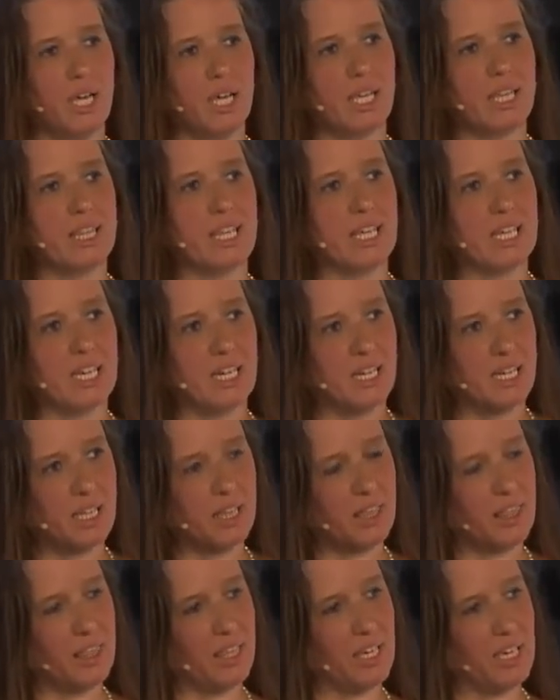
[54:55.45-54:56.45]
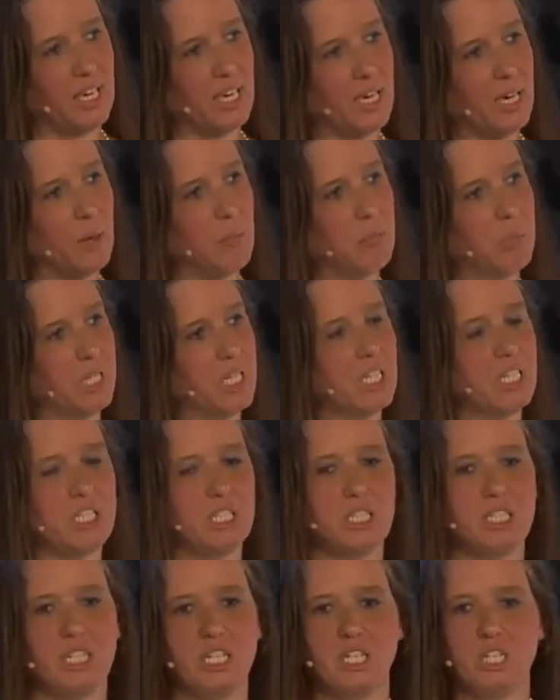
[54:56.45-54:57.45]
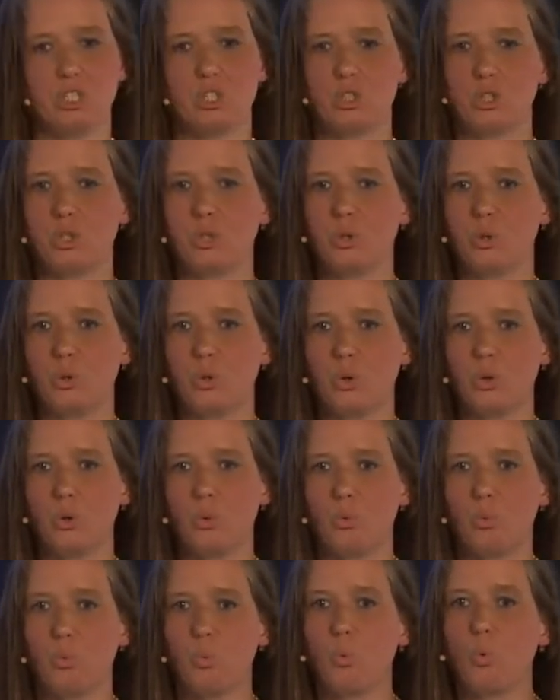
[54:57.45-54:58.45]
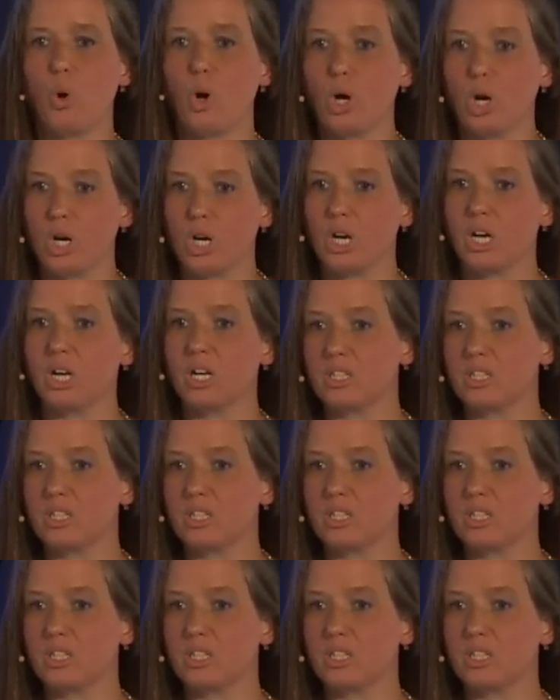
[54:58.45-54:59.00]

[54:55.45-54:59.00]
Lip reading: the ability to work,